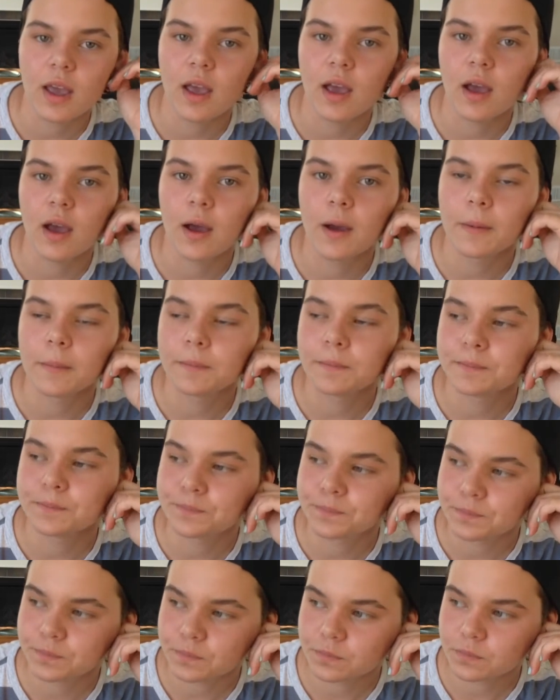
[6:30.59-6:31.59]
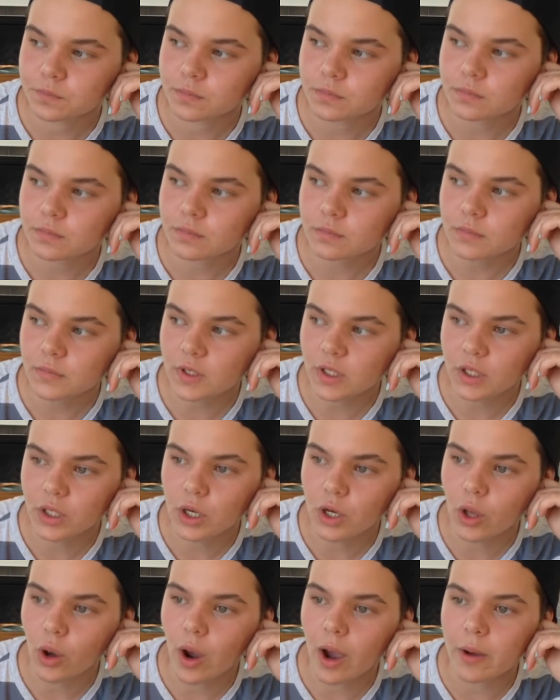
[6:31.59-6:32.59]

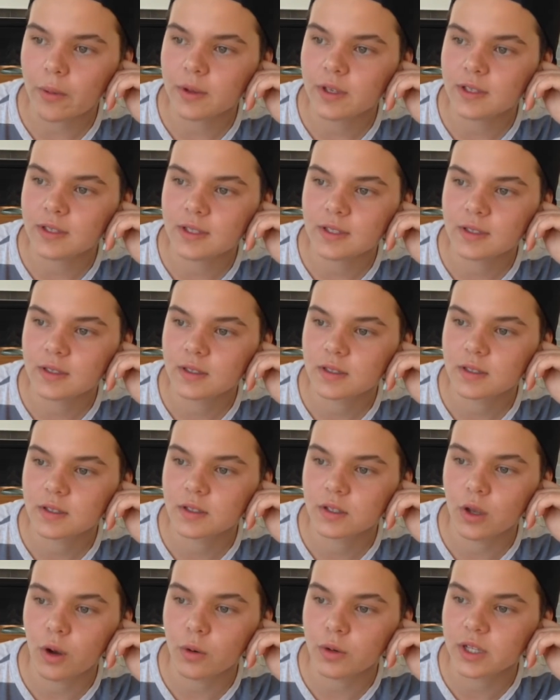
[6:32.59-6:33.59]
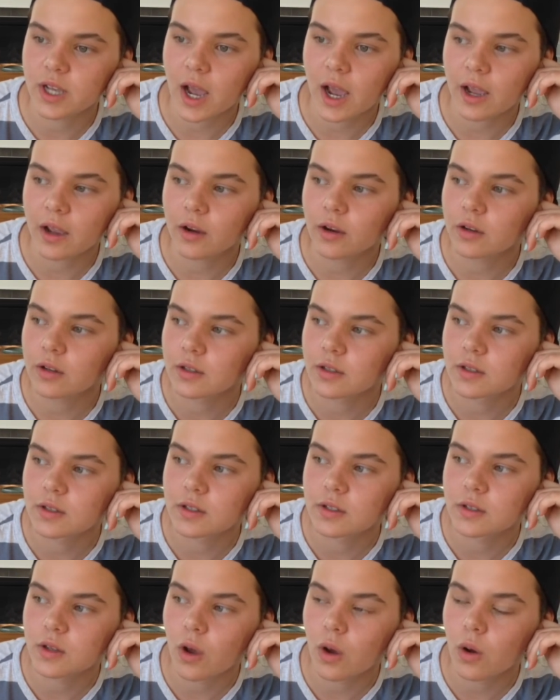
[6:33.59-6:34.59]
I was so tired and
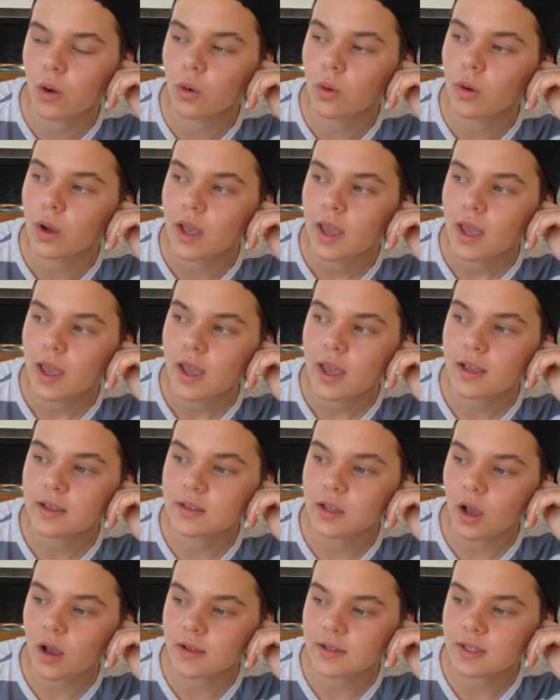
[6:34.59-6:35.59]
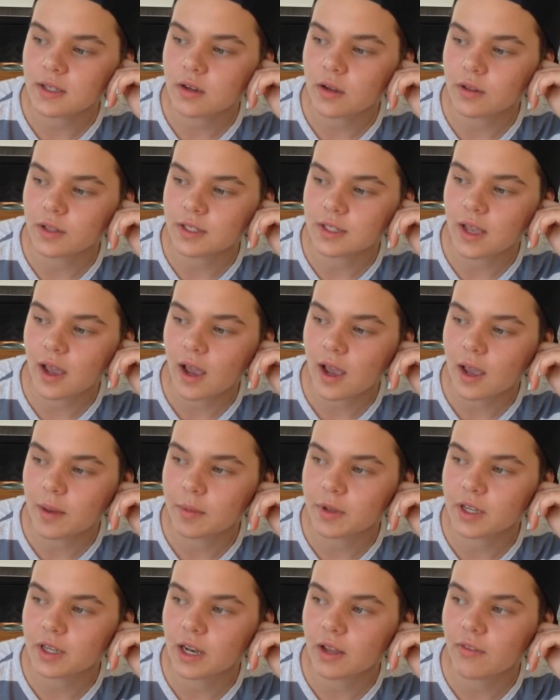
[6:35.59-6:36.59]
so exhausted all the
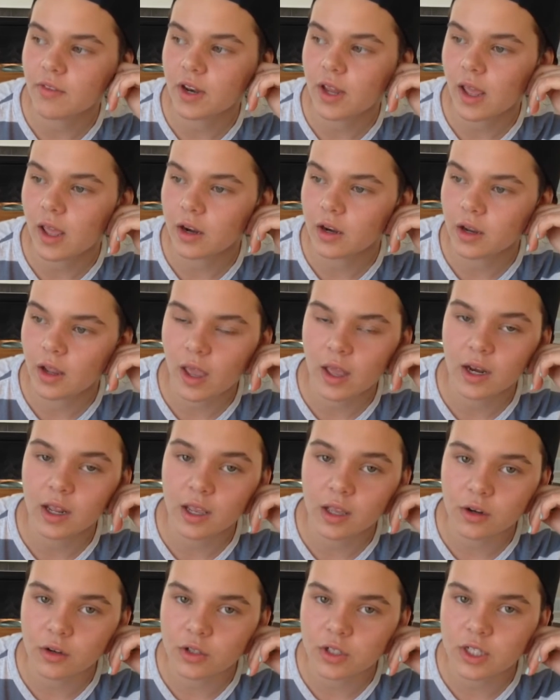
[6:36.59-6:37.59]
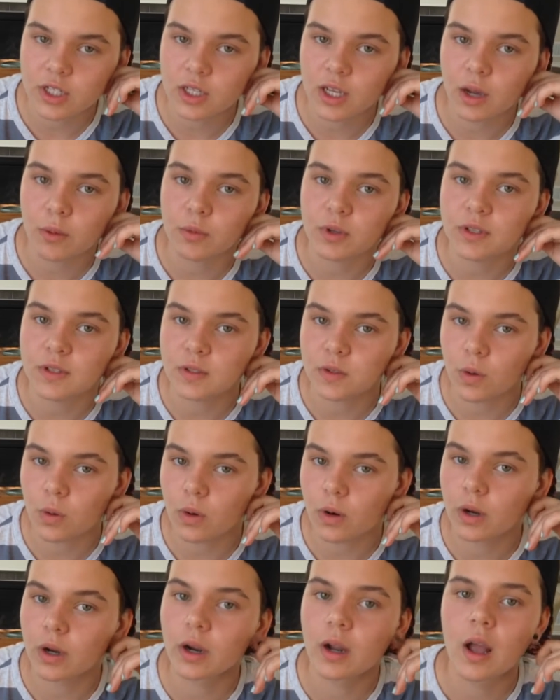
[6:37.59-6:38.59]
time. I didn't have any energy. I was
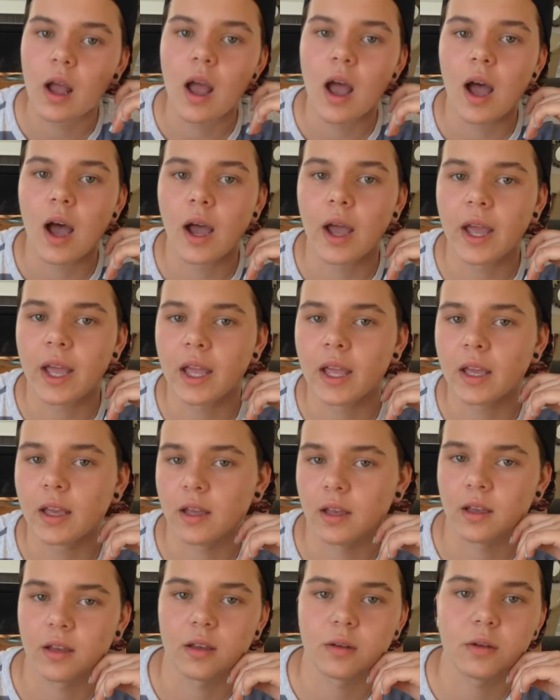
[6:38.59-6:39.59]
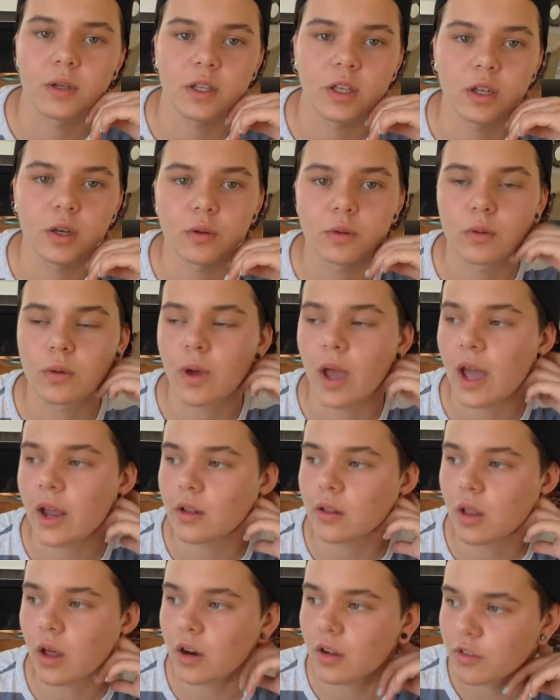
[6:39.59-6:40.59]
sore. I,
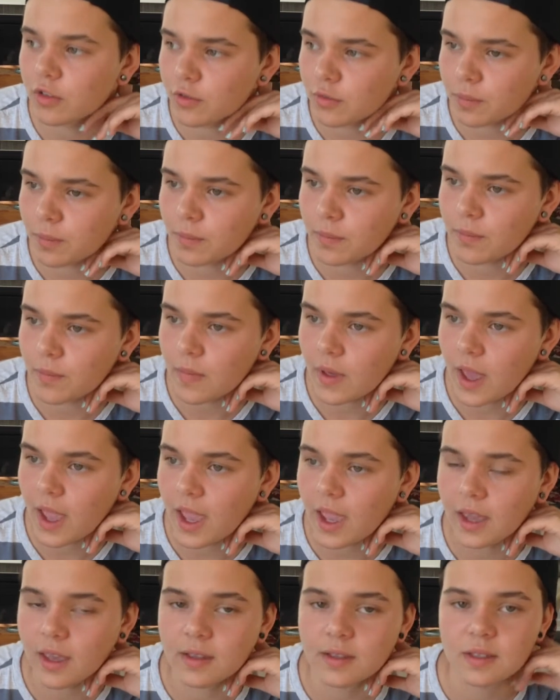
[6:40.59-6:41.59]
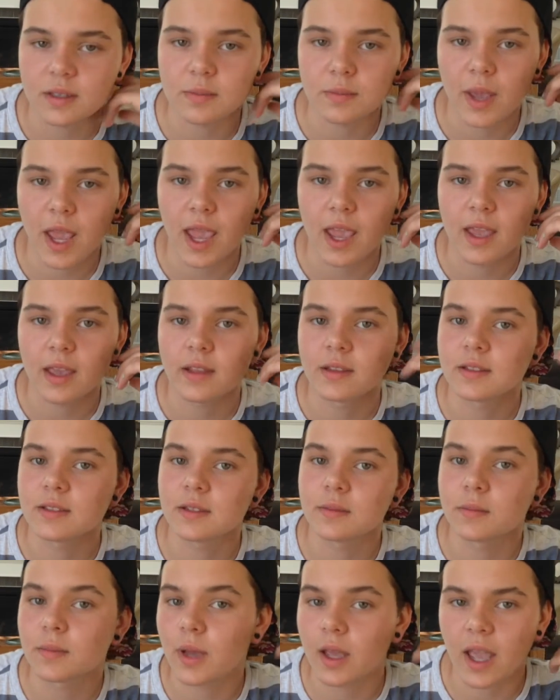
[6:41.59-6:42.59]
had a lot of aches and pains,
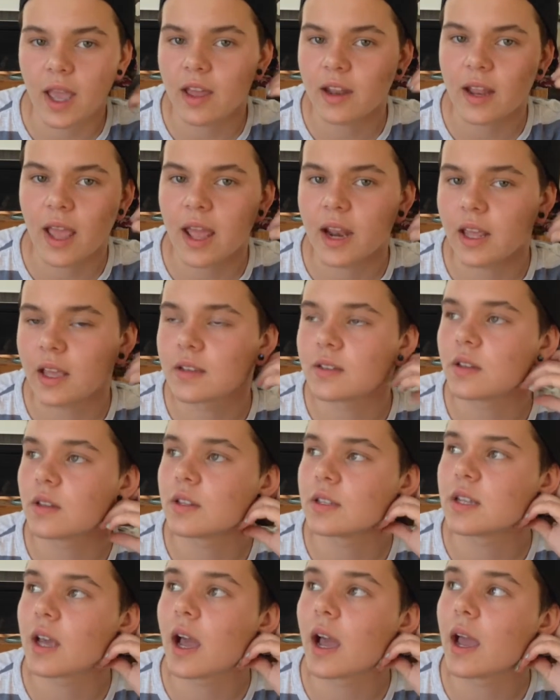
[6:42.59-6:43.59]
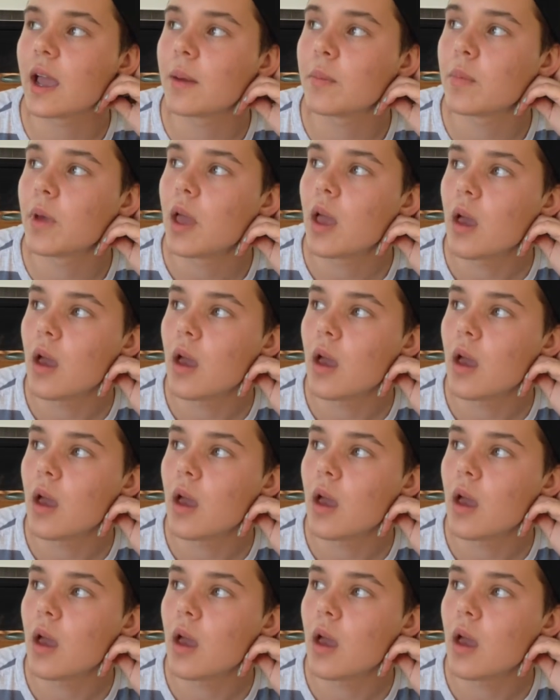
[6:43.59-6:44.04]
and I had headaches all the time.